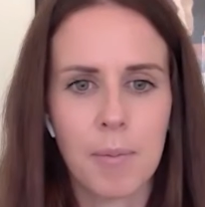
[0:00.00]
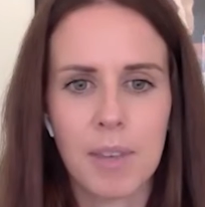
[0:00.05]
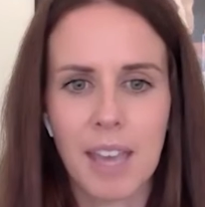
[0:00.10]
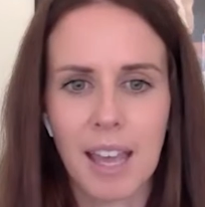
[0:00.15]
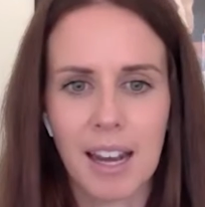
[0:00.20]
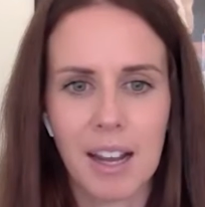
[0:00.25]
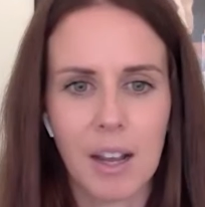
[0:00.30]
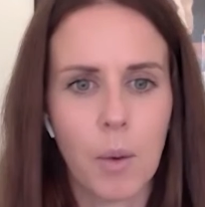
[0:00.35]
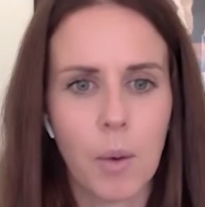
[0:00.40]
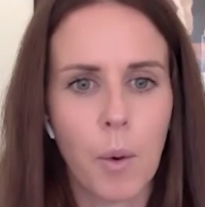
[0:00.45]

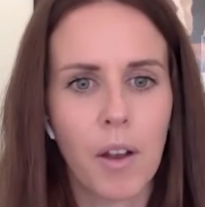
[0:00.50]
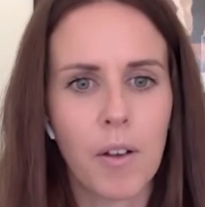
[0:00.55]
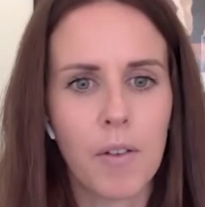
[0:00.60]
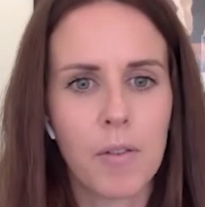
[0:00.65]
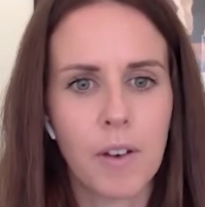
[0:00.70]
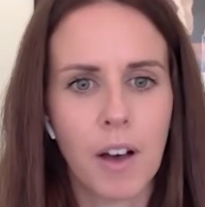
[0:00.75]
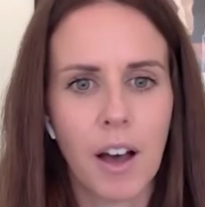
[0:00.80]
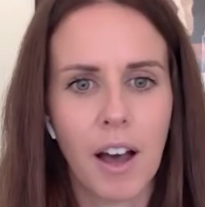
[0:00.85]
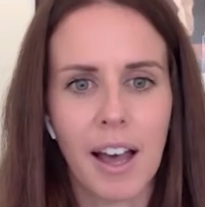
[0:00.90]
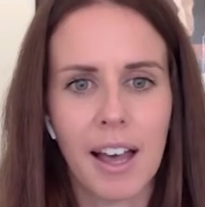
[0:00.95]
getting
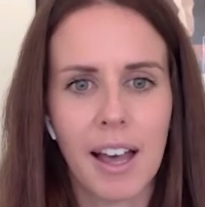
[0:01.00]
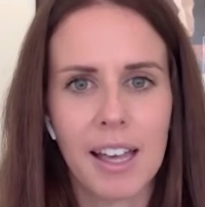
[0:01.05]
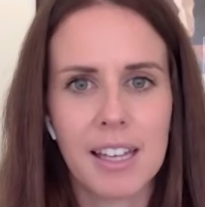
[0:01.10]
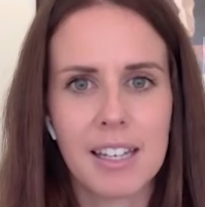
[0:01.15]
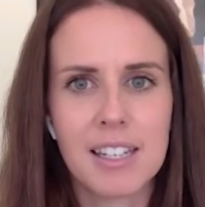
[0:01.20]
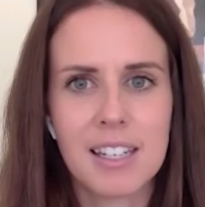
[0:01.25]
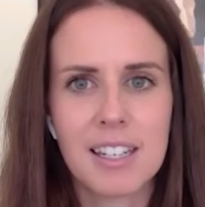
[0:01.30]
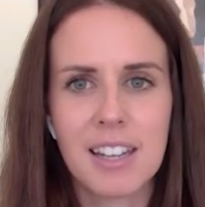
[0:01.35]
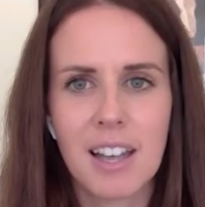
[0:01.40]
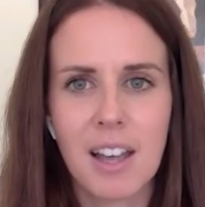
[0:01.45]

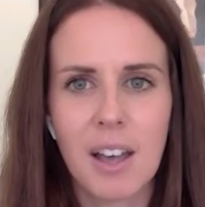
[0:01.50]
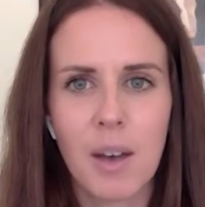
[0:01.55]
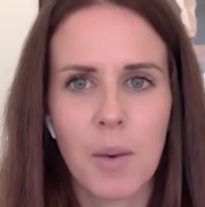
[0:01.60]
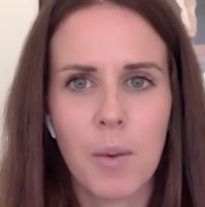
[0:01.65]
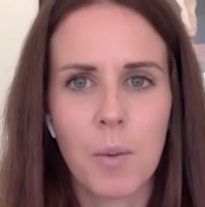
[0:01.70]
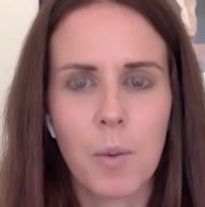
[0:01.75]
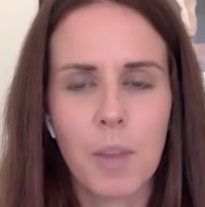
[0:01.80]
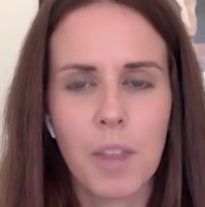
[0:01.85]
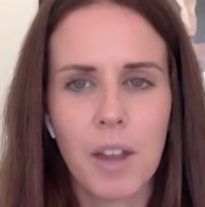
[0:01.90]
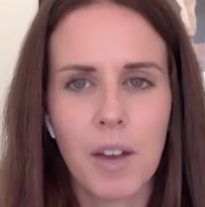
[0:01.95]
qualified?
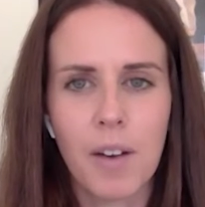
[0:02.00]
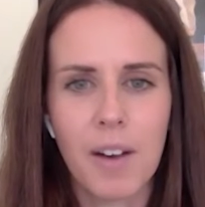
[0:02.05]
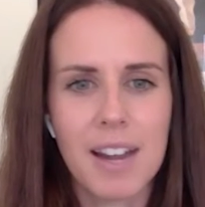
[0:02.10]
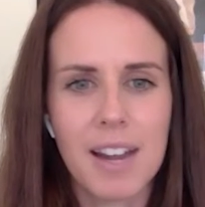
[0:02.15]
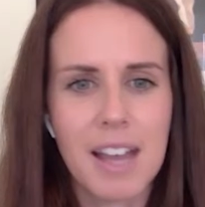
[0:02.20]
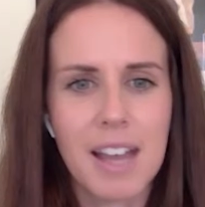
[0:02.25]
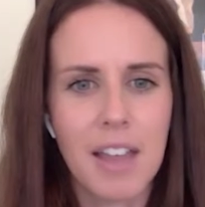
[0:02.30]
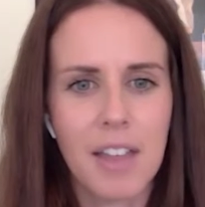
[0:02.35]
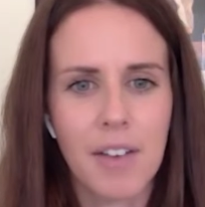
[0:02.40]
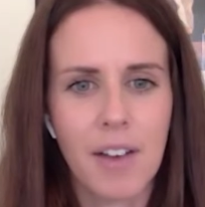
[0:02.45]
Were there
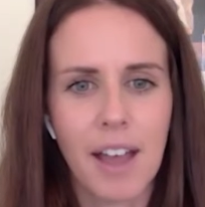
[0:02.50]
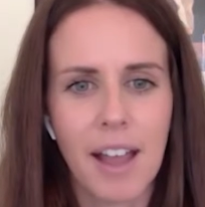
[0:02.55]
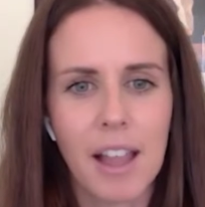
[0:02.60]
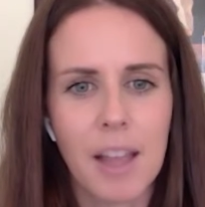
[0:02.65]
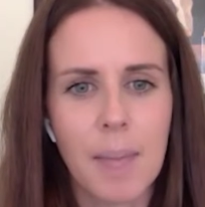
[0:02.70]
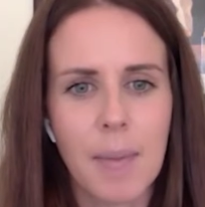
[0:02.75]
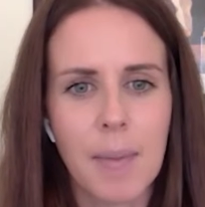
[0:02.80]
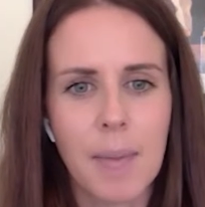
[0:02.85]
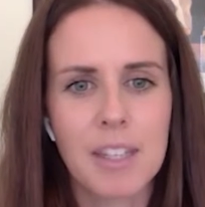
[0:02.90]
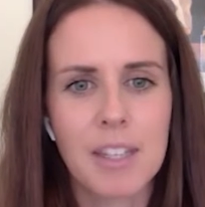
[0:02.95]
any other
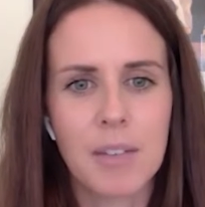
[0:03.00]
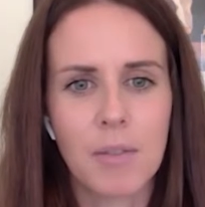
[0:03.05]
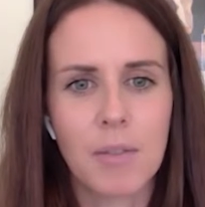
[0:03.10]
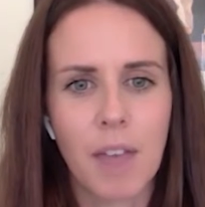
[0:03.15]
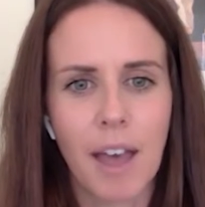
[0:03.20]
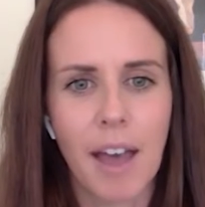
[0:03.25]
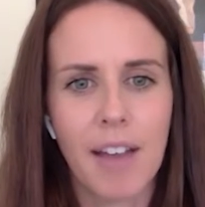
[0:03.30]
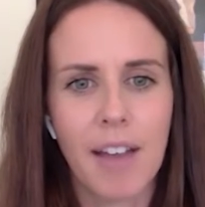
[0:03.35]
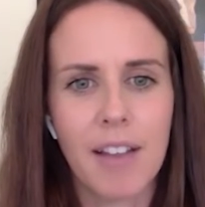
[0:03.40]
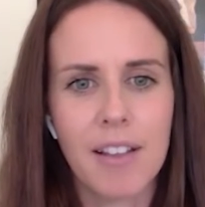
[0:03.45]
elements of
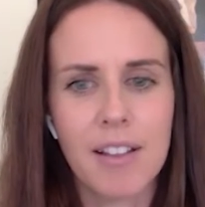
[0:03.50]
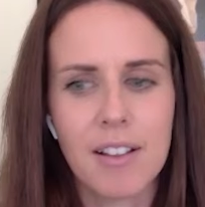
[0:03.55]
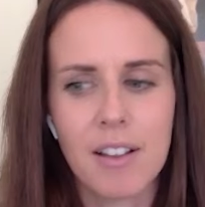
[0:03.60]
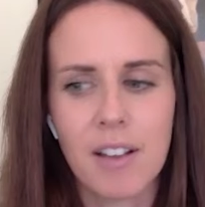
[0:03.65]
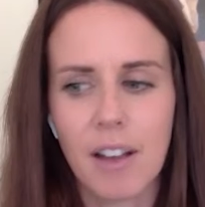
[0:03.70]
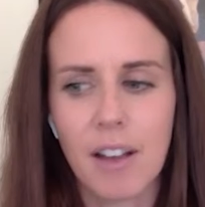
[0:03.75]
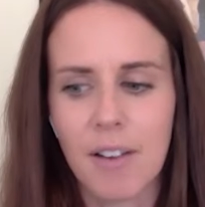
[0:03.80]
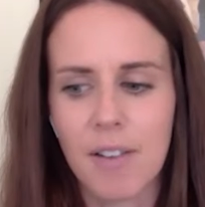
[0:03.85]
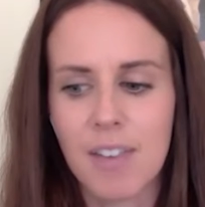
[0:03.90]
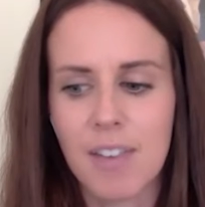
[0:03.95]
that
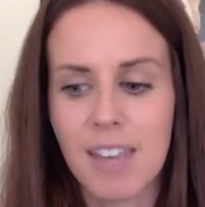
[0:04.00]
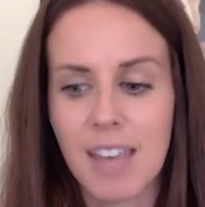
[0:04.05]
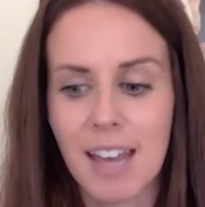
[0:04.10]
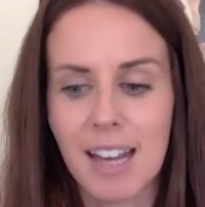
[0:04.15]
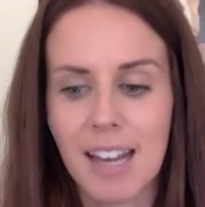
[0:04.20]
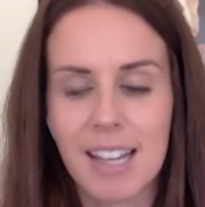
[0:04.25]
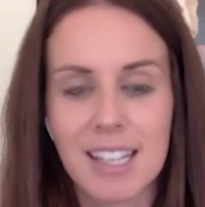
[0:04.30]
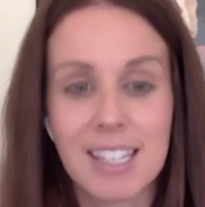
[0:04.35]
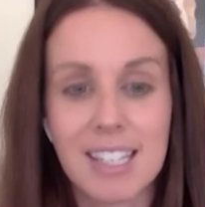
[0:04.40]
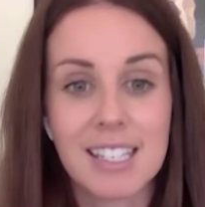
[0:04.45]
kind of
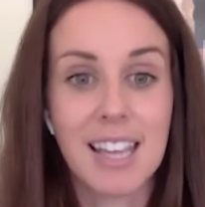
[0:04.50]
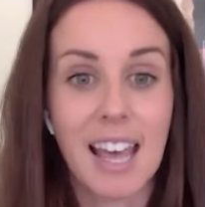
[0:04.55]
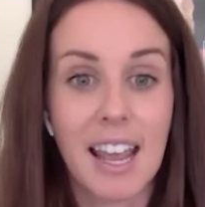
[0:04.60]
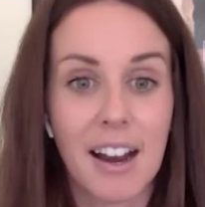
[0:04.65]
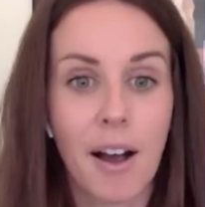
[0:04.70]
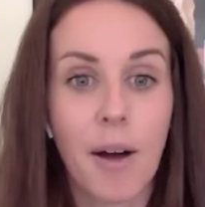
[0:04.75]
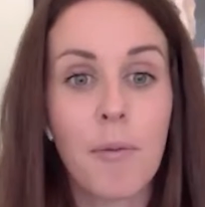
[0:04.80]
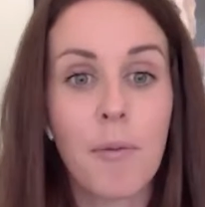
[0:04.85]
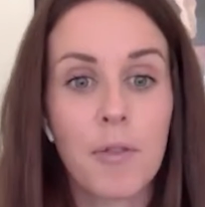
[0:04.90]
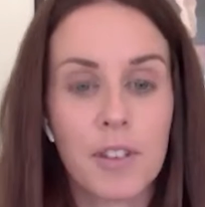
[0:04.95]
getting
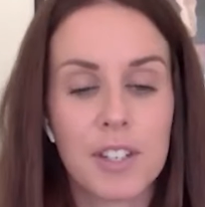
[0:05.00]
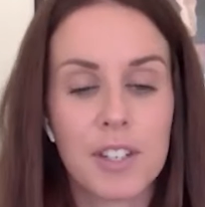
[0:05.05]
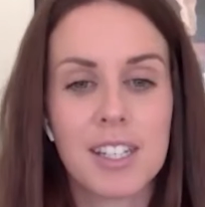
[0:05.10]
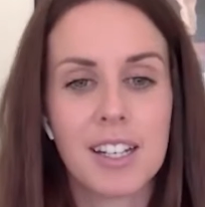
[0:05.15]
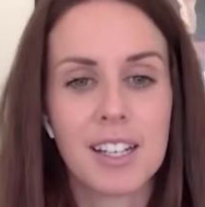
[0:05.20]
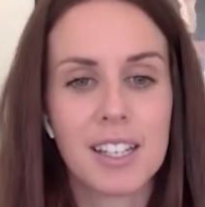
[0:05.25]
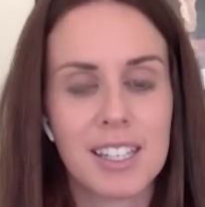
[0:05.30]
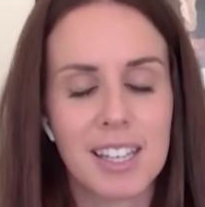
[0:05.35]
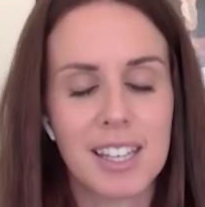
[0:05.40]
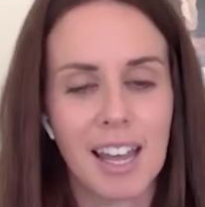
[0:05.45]
set up for
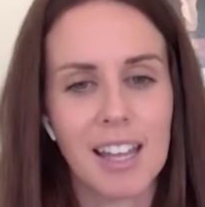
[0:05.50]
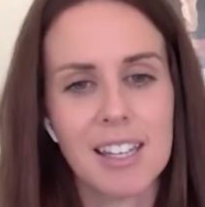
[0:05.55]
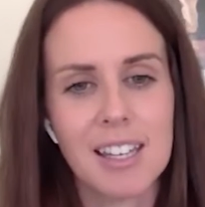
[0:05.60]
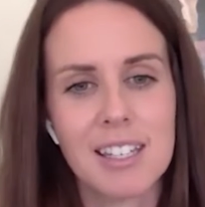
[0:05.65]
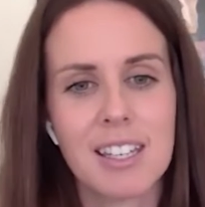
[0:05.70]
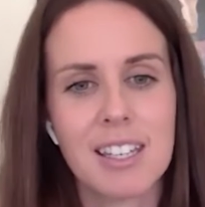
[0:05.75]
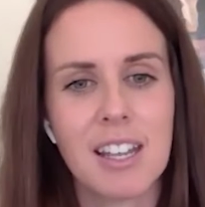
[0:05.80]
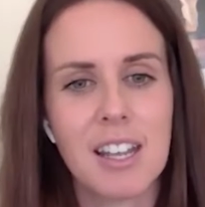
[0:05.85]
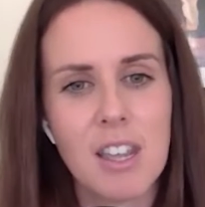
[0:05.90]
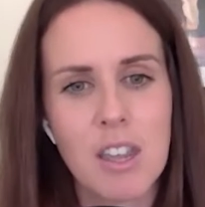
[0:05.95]

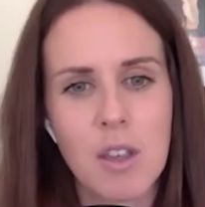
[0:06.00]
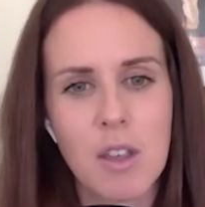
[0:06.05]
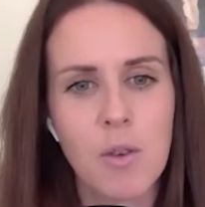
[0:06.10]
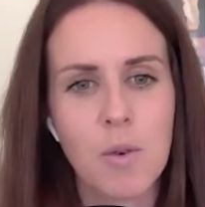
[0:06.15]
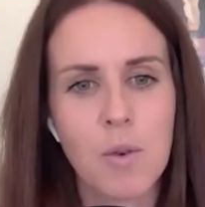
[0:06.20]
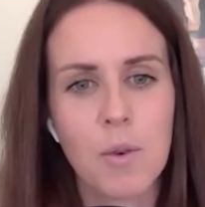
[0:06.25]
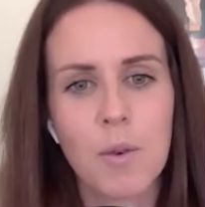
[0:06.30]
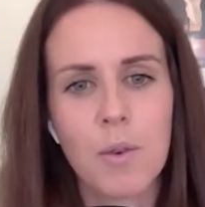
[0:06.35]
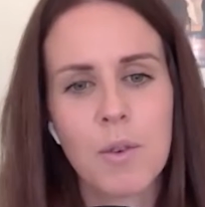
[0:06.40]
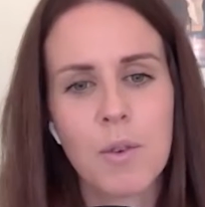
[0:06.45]
success that
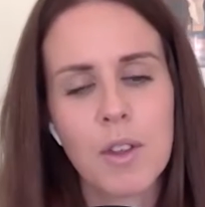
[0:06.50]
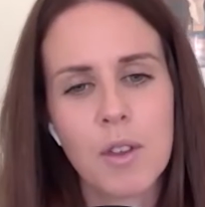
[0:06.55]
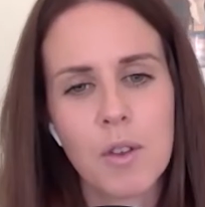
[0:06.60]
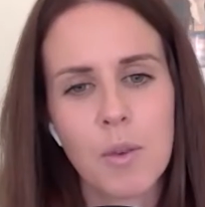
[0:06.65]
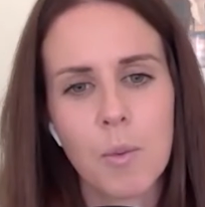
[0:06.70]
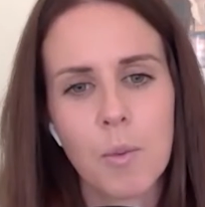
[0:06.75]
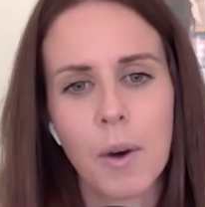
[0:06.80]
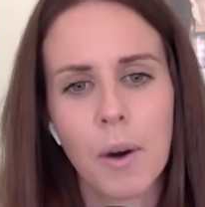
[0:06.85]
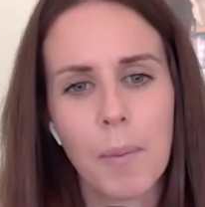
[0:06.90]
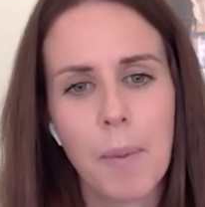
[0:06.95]
you
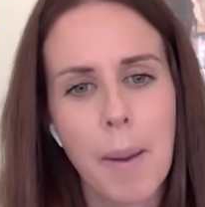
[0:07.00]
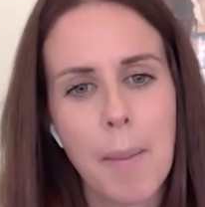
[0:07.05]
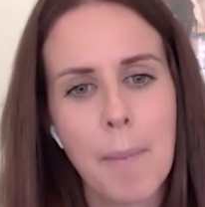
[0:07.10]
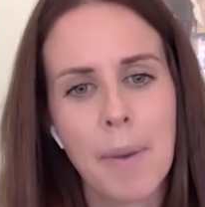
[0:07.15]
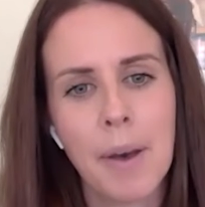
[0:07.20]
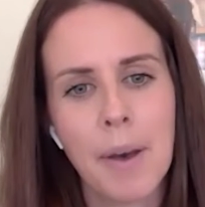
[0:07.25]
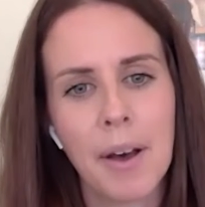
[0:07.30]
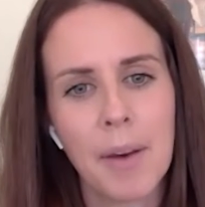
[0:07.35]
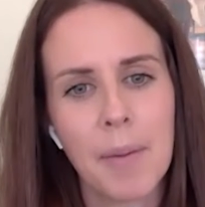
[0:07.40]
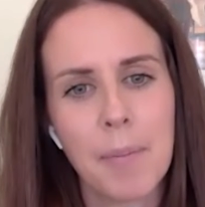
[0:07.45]
you
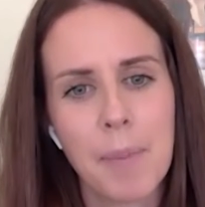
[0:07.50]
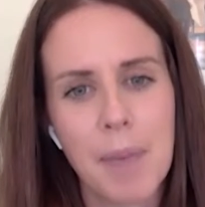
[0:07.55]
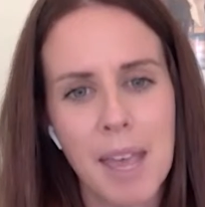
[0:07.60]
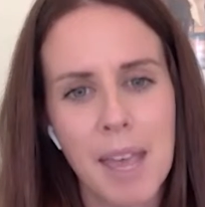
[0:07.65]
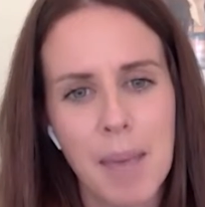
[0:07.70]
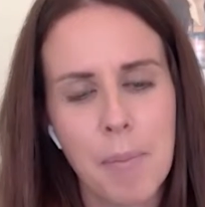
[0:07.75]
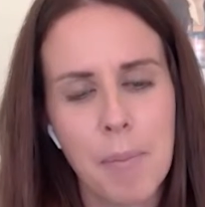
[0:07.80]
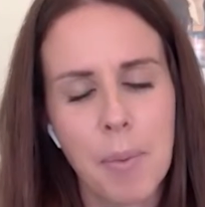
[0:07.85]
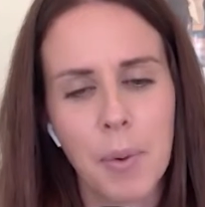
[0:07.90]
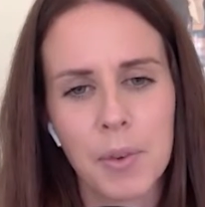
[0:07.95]
remember
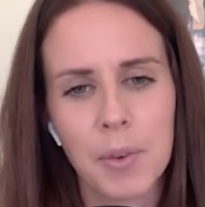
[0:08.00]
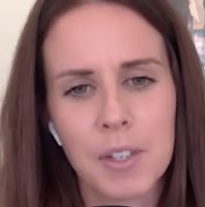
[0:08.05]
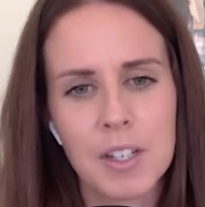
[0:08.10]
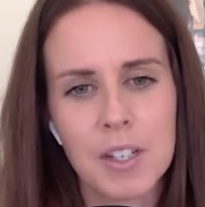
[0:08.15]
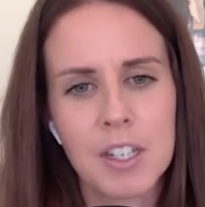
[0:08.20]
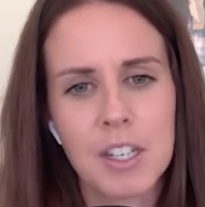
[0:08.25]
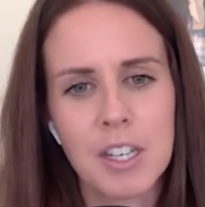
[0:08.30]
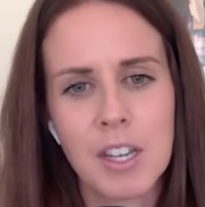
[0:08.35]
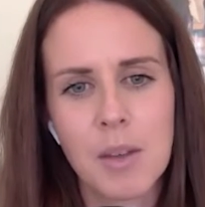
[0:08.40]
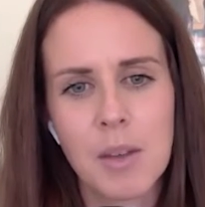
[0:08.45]
being
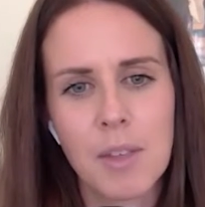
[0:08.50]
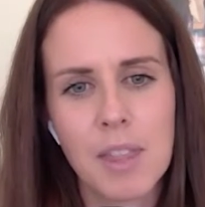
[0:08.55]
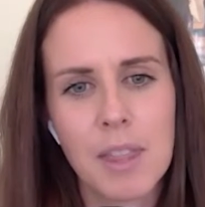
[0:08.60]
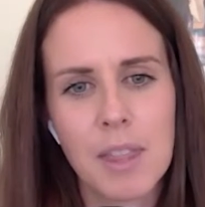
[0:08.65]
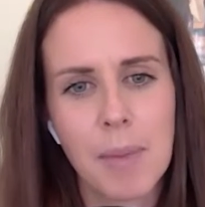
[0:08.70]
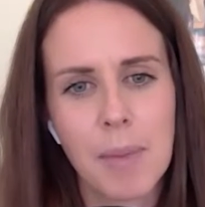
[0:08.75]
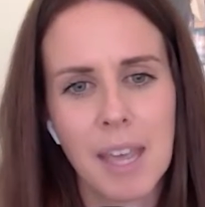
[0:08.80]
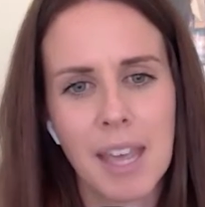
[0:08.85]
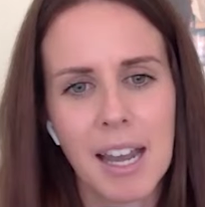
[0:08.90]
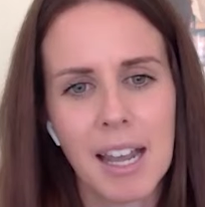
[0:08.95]
important to you in
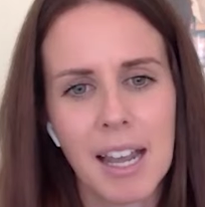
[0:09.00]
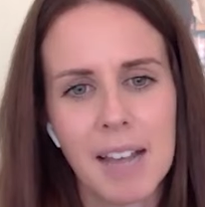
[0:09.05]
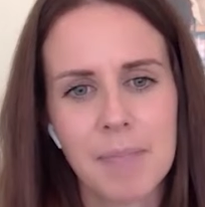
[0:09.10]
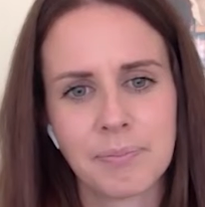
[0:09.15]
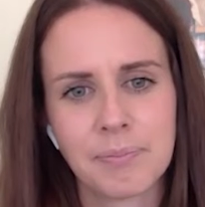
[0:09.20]
the beginning